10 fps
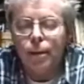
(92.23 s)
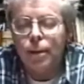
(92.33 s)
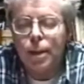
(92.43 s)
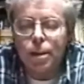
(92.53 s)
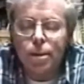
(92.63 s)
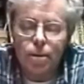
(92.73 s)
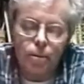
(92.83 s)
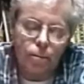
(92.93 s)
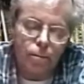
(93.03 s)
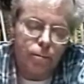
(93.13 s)
these
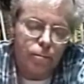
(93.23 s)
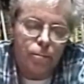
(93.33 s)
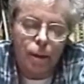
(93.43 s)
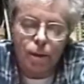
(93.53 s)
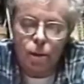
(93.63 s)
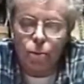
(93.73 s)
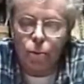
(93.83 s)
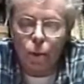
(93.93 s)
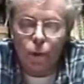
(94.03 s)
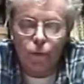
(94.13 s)
places
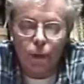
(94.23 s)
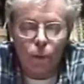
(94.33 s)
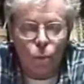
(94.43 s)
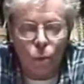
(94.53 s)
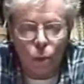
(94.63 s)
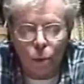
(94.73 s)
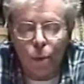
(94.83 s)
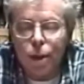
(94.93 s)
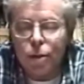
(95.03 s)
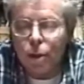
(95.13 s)
were often at war
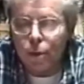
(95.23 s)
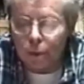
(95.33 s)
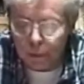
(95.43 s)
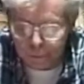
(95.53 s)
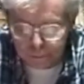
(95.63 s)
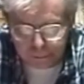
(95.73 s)
with each other.